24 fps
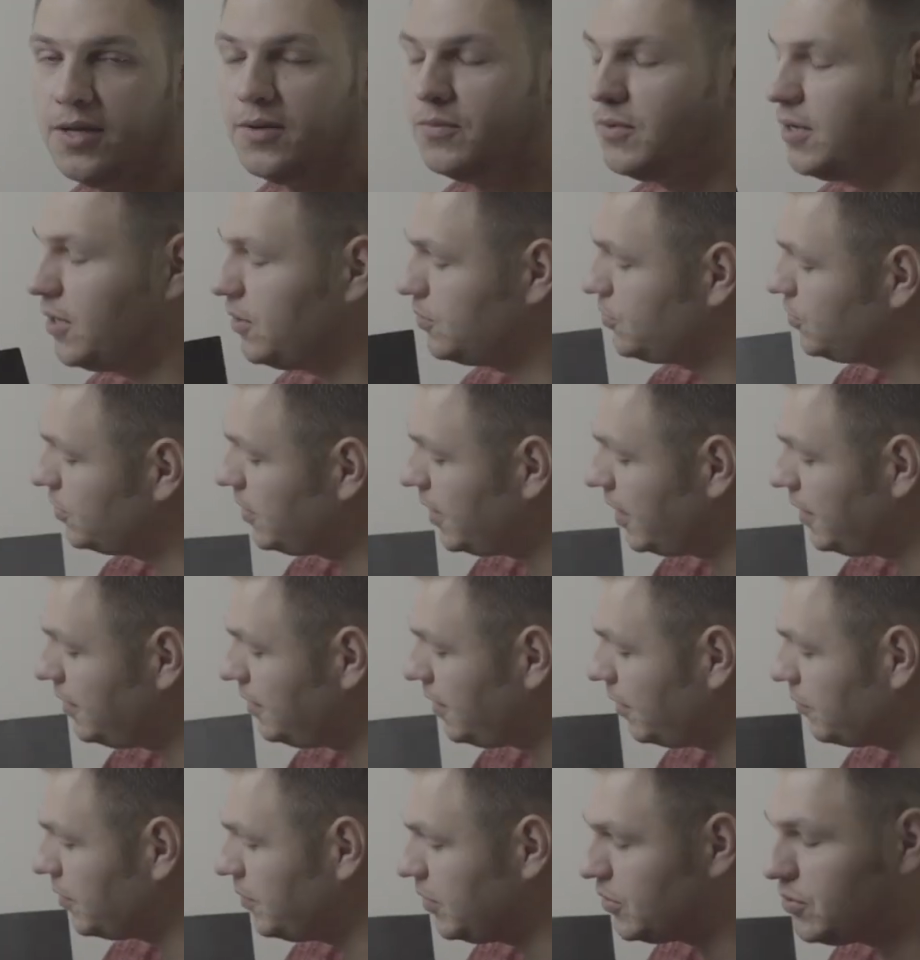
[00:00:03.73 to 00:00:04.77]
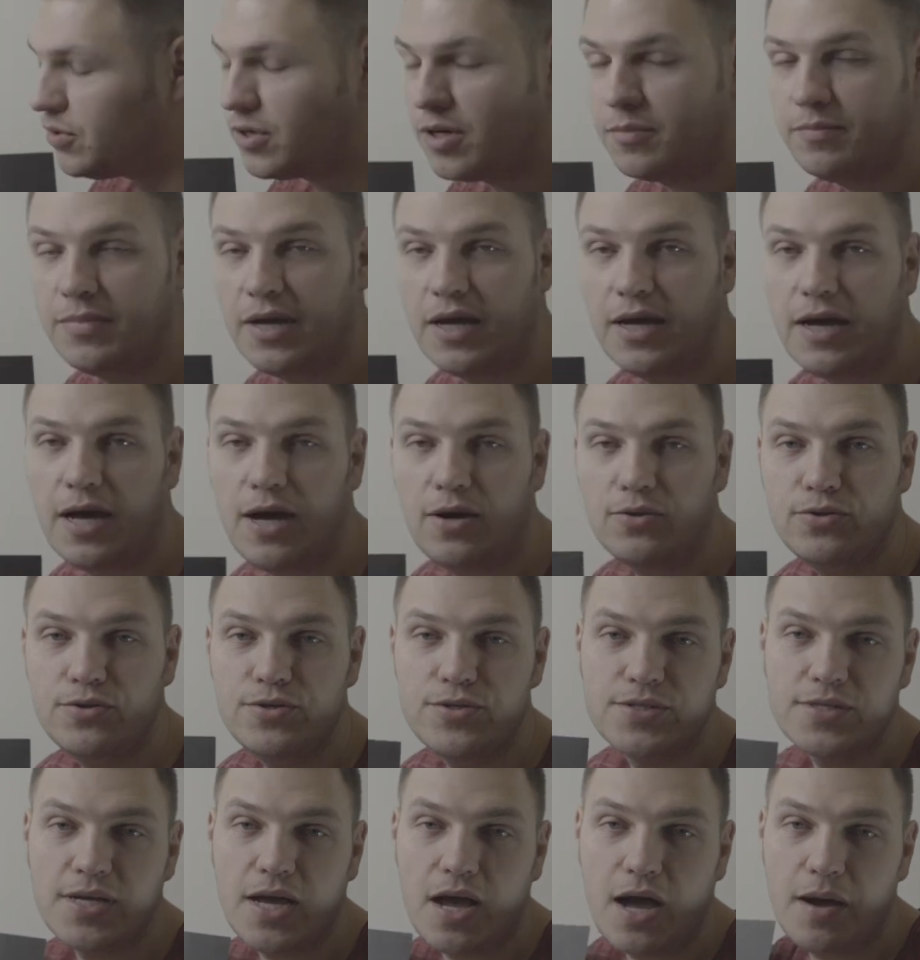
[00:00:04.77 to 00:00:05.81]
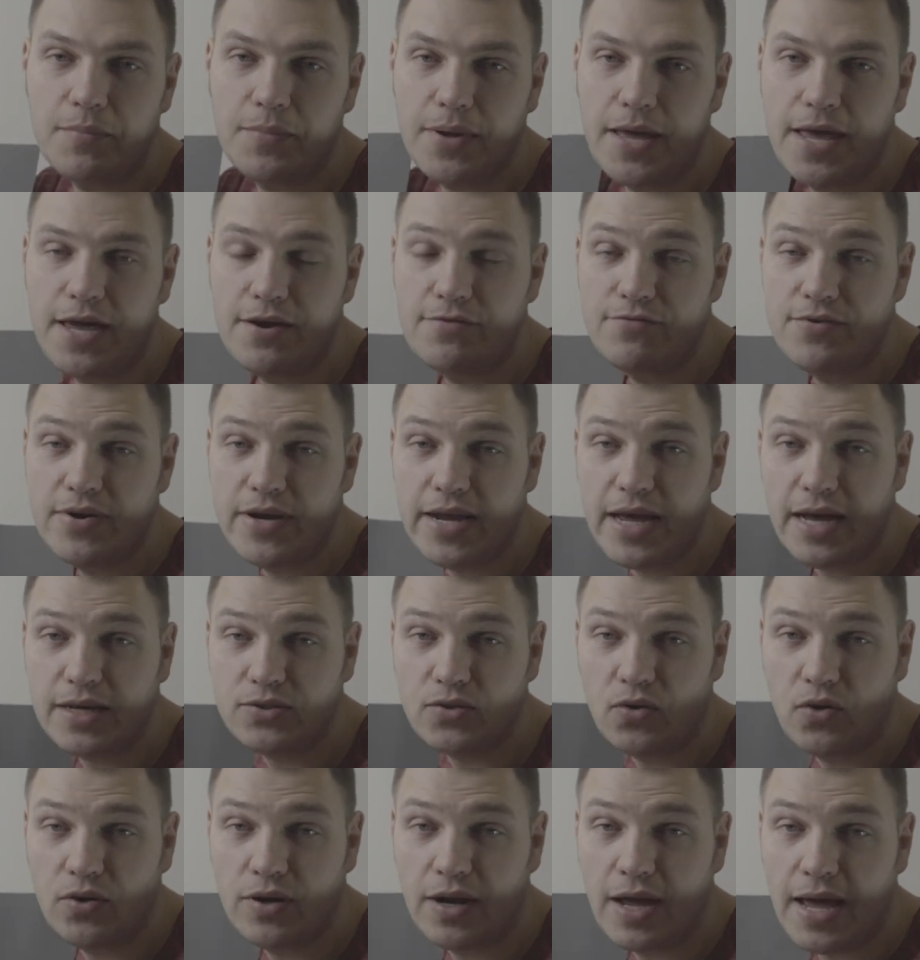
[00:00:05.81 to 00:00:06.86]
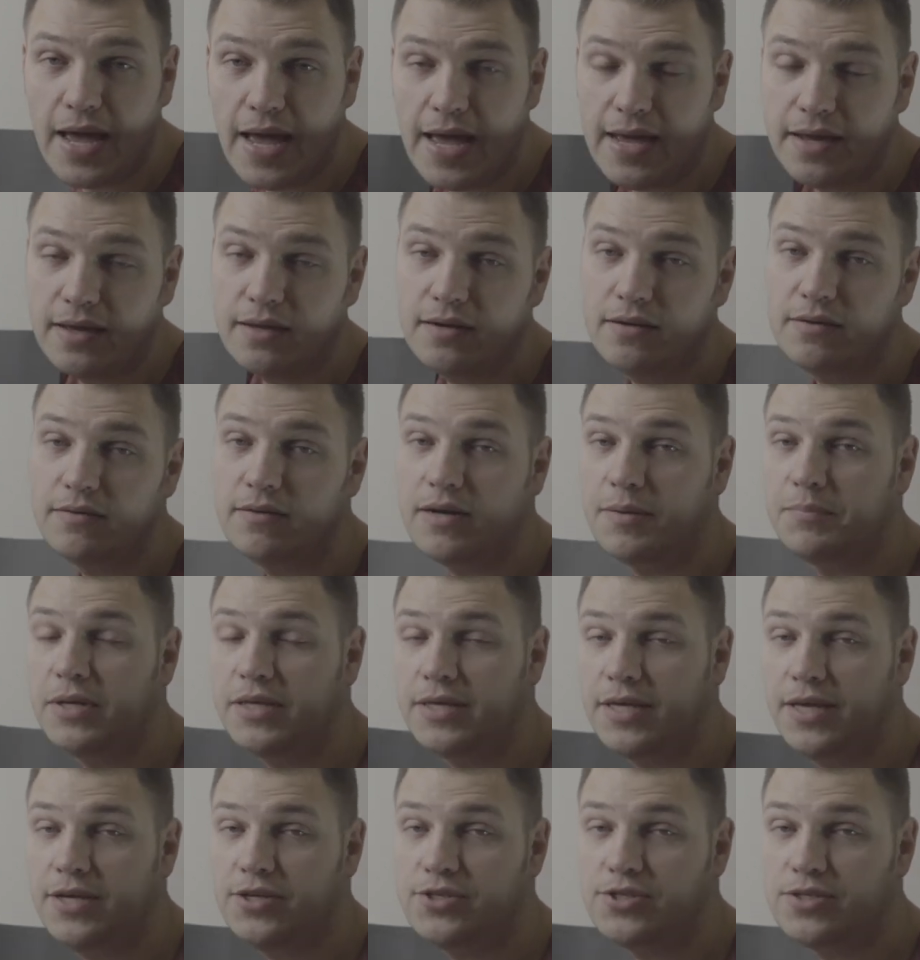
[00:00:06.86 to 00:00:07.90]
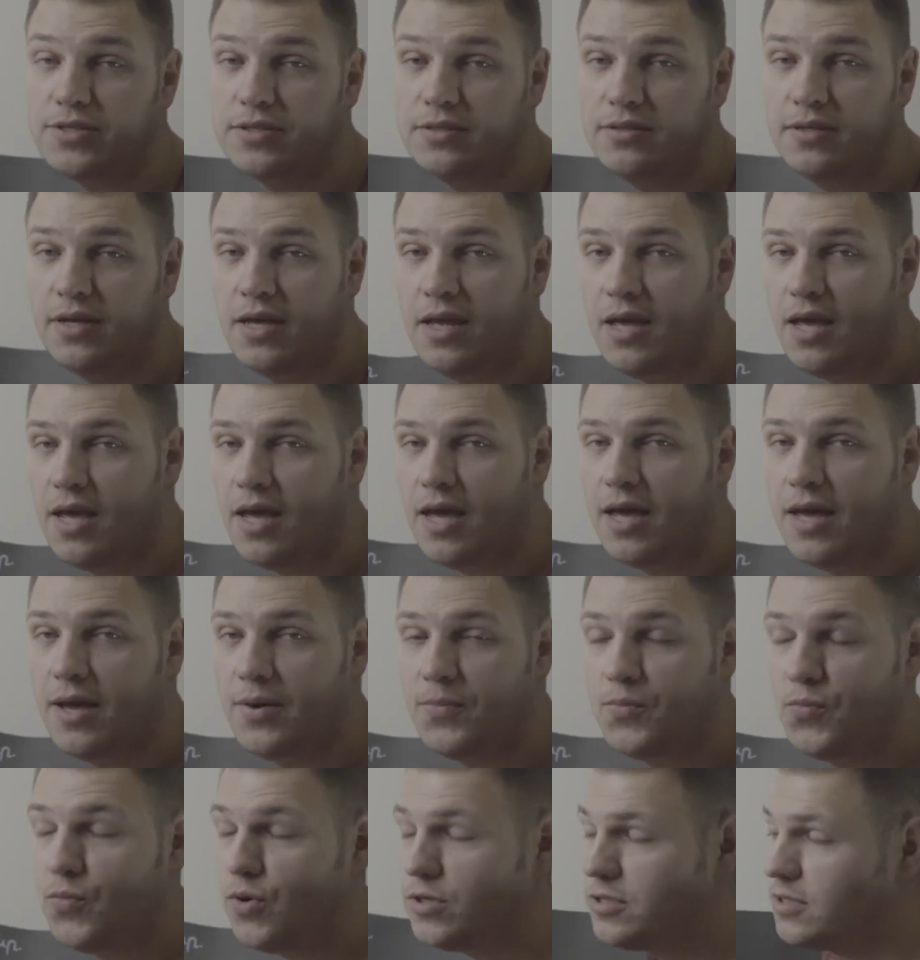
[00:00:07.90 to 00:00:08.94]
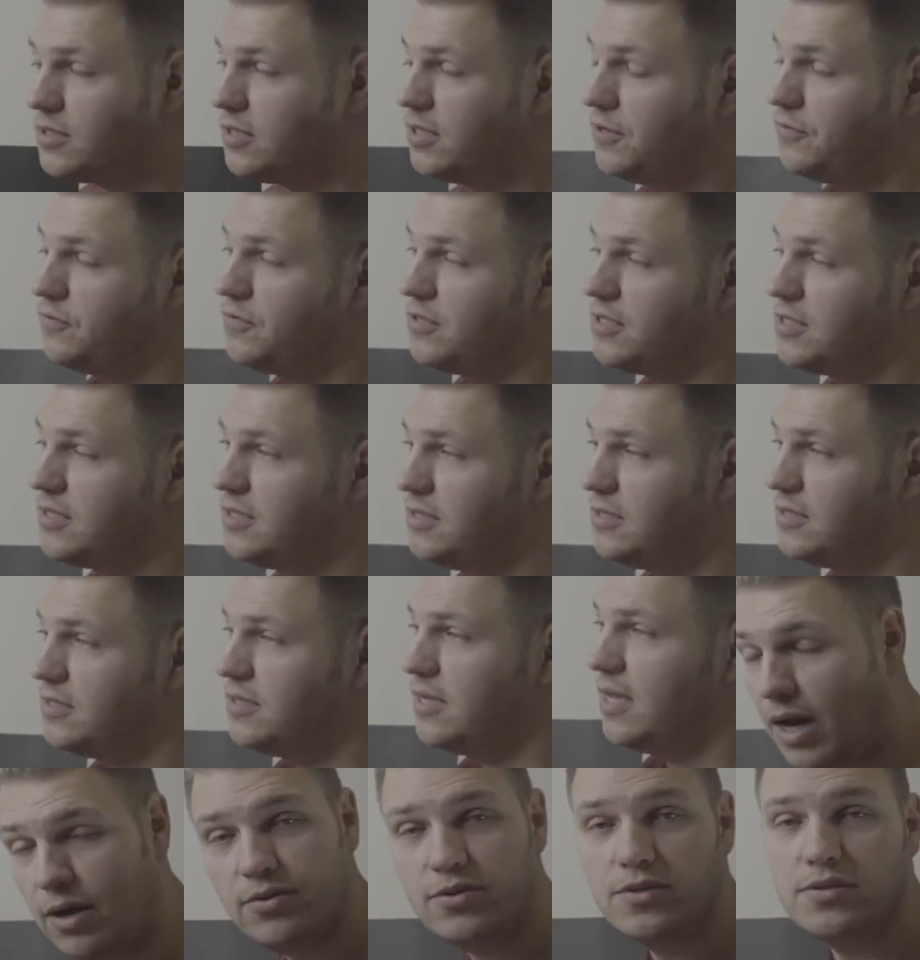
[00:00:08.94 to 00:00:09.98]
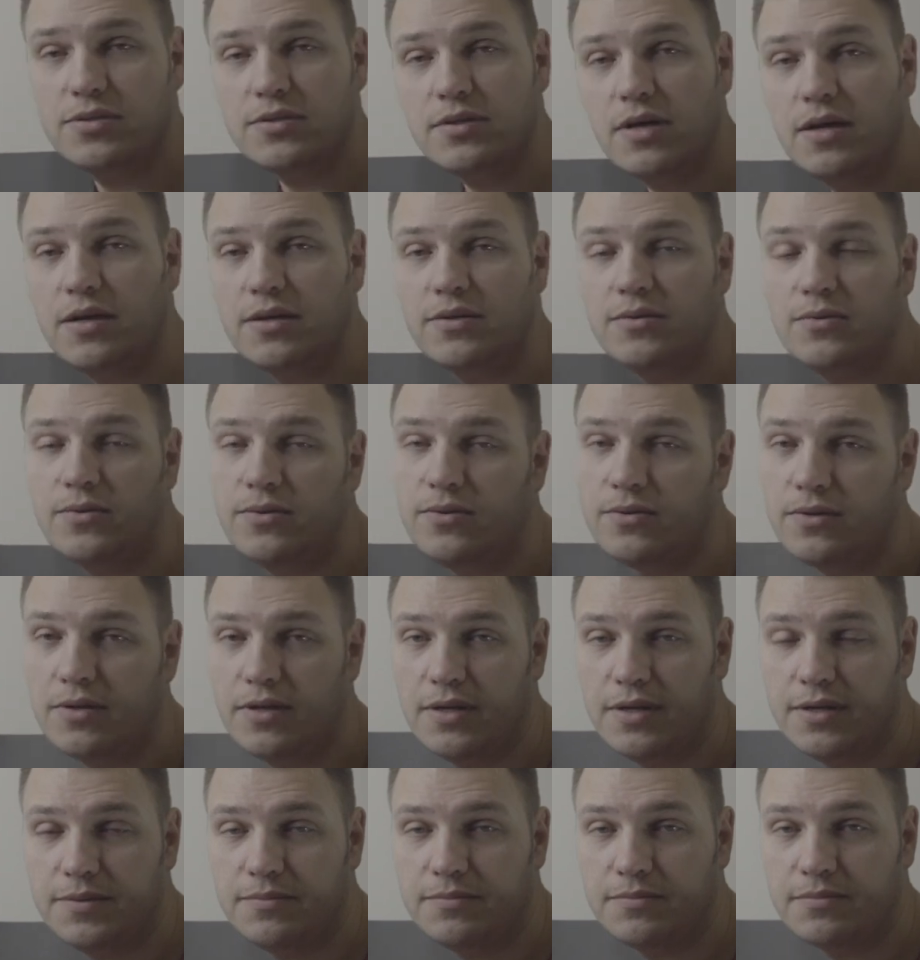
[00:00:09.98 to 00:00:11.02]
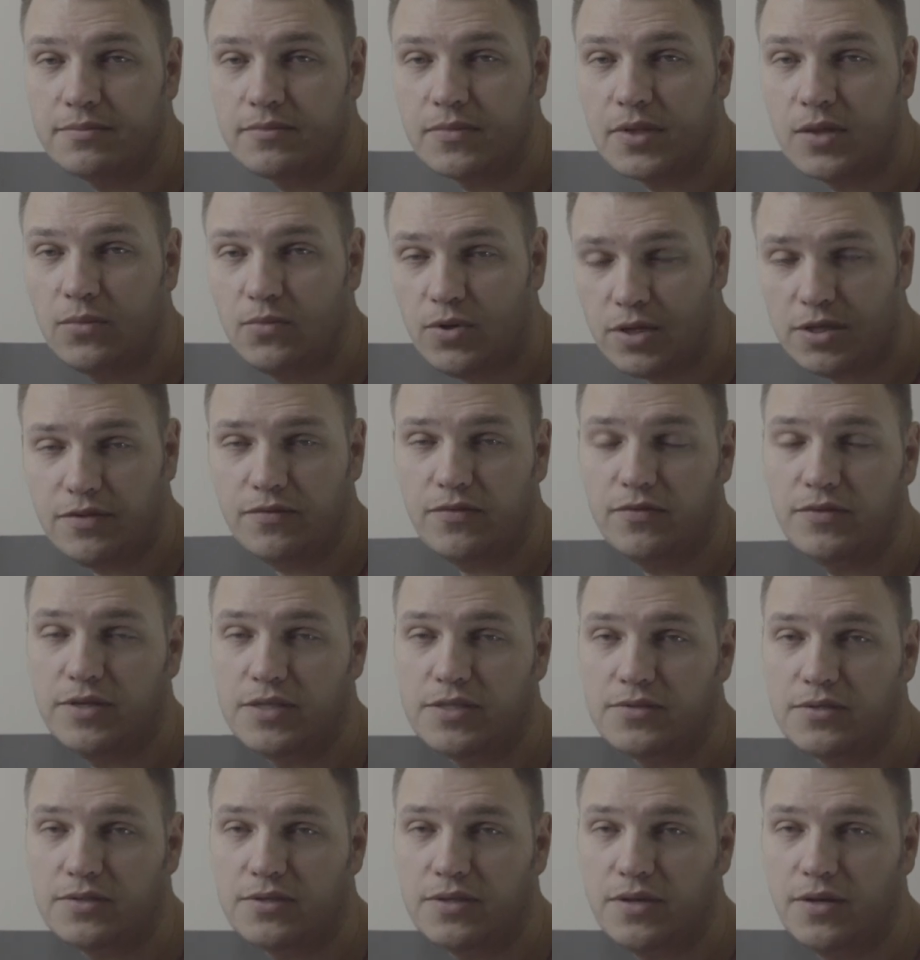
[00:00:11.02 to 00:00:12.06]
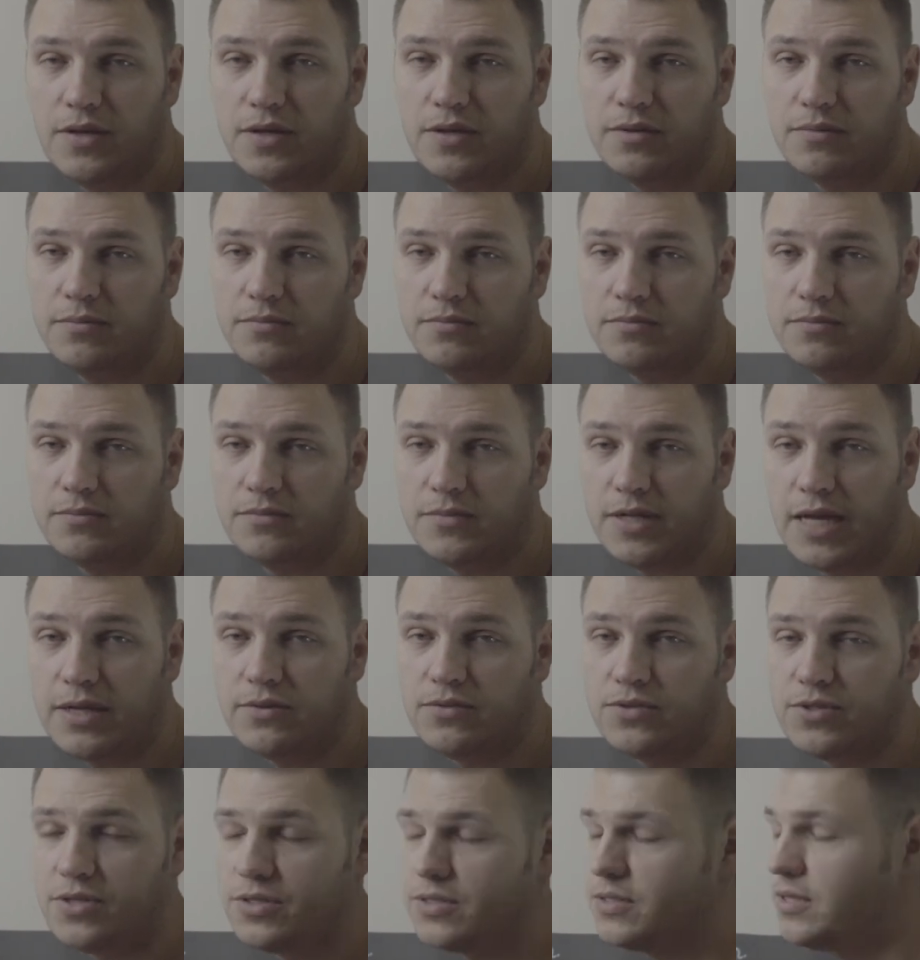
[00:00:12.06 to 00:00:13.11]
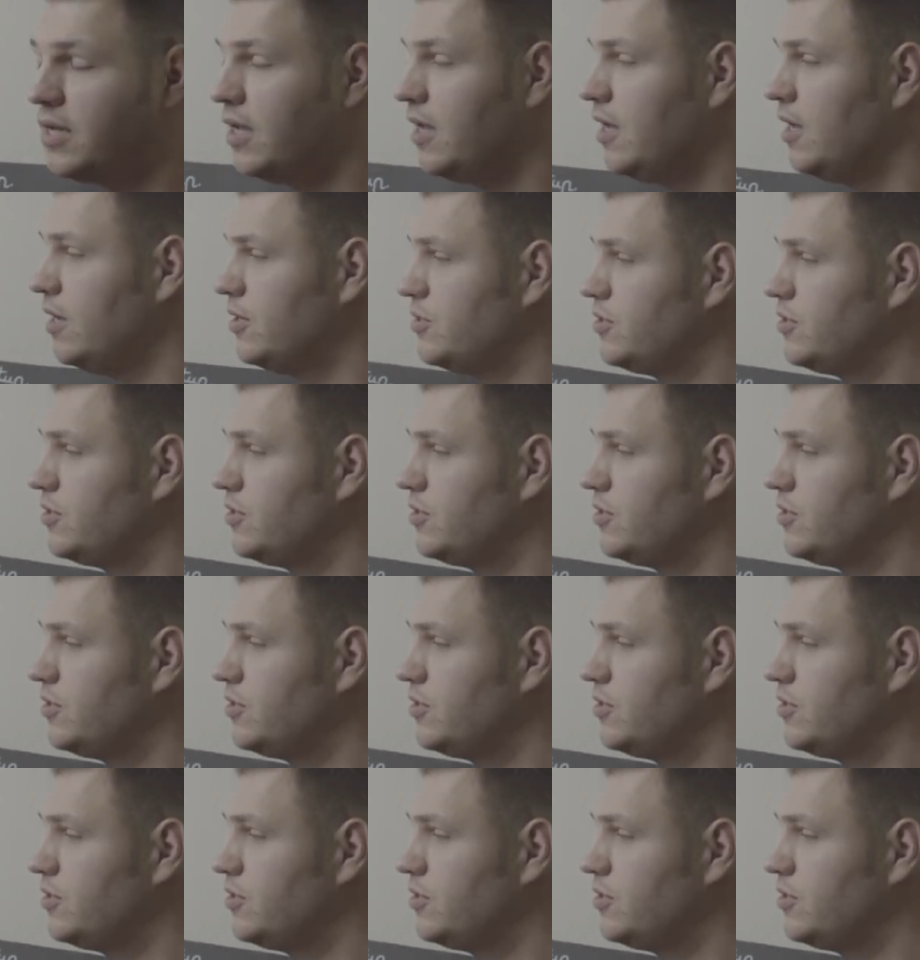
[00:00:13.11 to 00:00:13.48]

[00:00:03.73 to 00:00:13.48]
Well, today I'm going to be talking about how do you set up a React on an Angular application, what's the differences, how do you start on working with these languages.